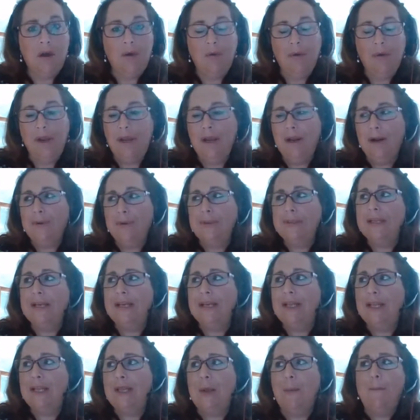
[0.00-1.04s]
know, it's
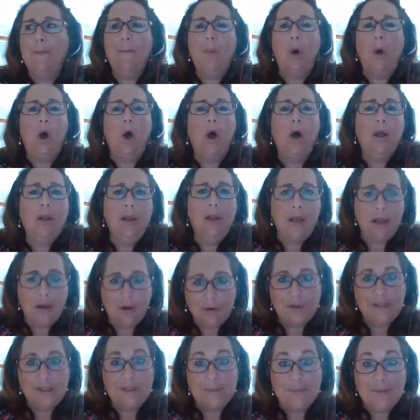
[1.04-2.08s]
like the mall at
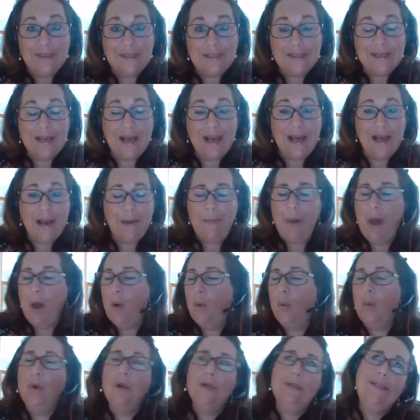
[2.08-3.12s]
Christmas time
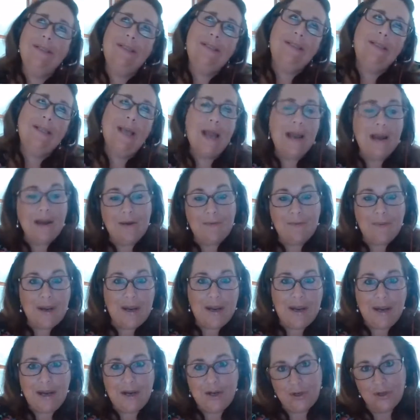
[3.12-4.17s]
will send
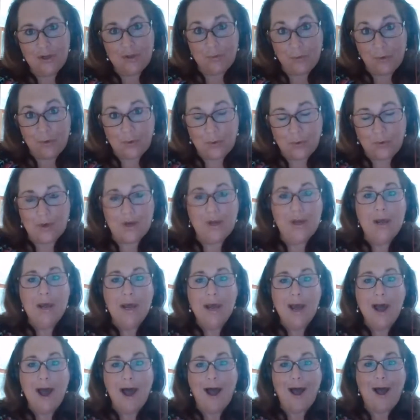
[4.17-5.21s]
me to the moon.
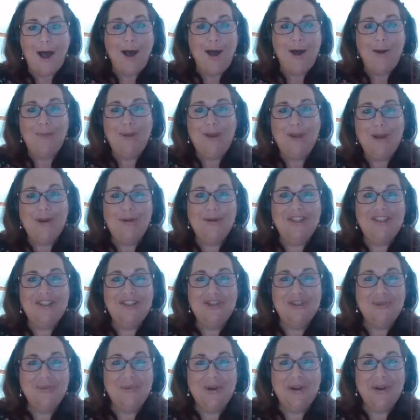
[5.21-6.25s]
It's
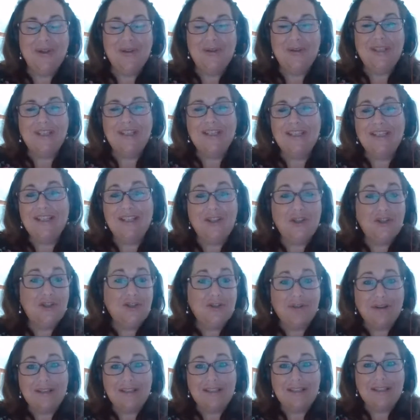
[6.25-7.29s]
just one of those things that
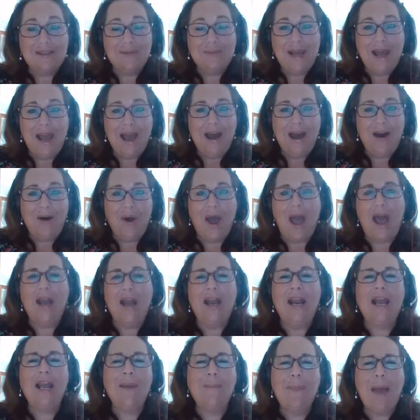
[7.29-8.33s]
stresses me out.
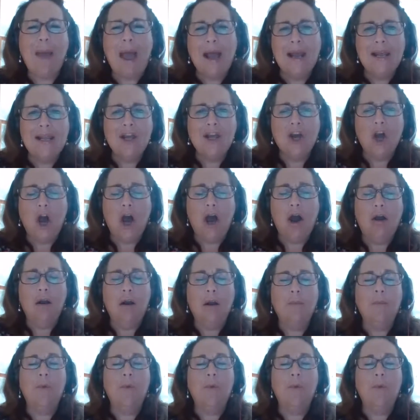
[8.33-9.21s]
And I get back in the car